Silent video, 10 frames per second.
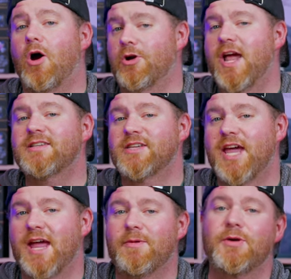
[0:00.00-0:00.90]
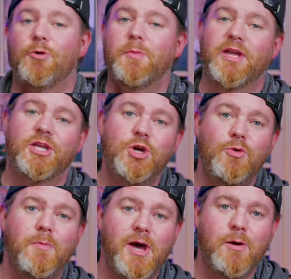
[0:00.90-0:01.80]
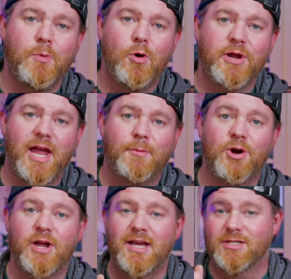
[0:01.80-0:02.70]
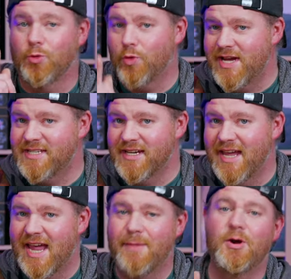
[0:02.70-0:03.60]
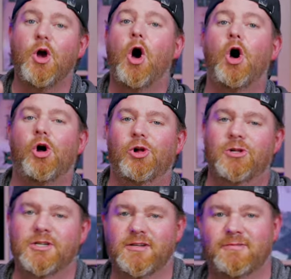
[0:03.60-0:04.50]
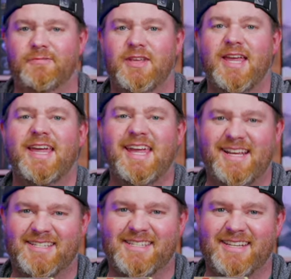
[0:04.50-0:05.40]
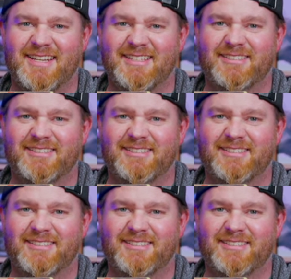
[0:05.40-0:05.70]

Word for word: Our next game that will make you a better board gamer is a racing game called Heats.